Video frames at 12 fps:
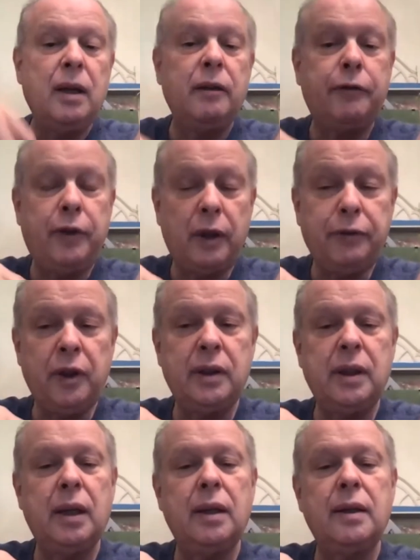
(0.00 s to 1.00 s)

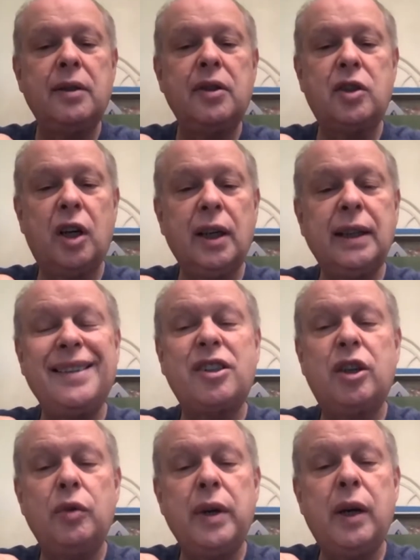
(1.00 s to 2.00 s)
Fulford started his
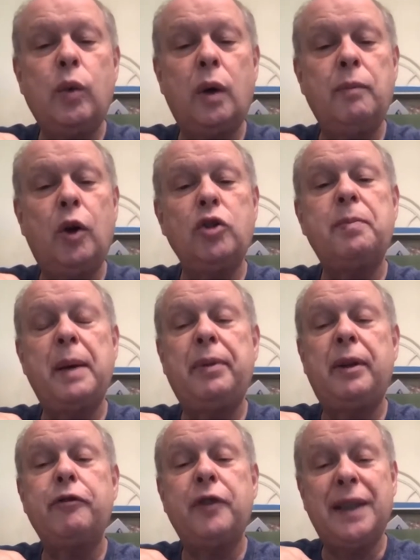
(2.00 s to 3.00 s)
career when most people
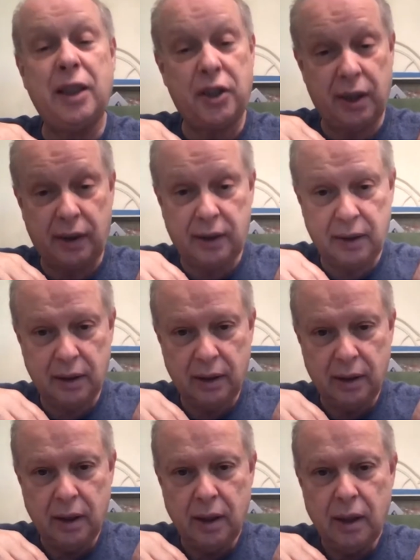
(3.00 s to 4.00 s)
finish it.
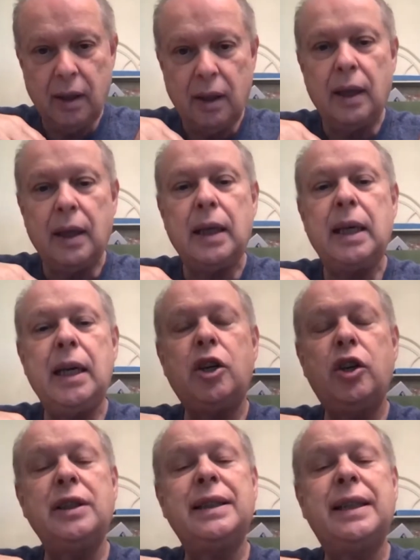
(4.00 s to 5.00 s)
He
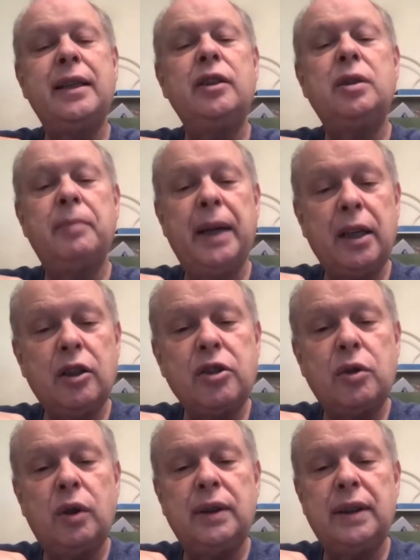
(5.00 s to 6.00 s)
couldn't get into medical
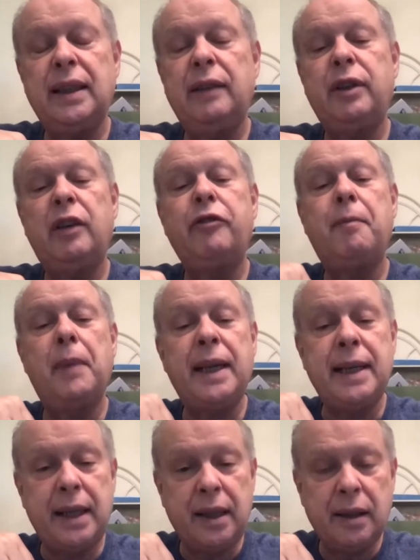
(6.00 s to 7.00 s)
school, didn't have enough
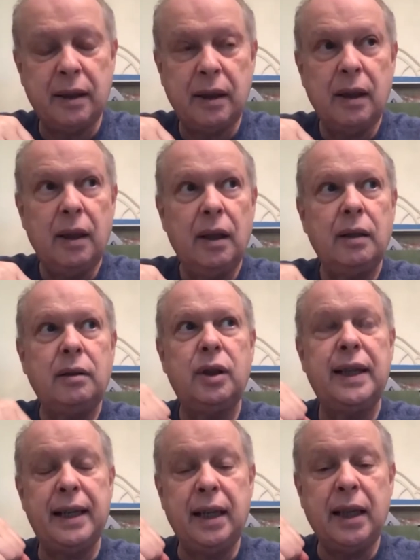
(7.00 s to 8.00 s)
money to
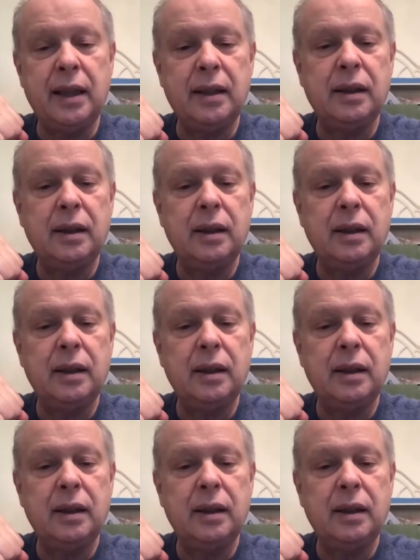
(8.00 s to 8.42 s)
get in,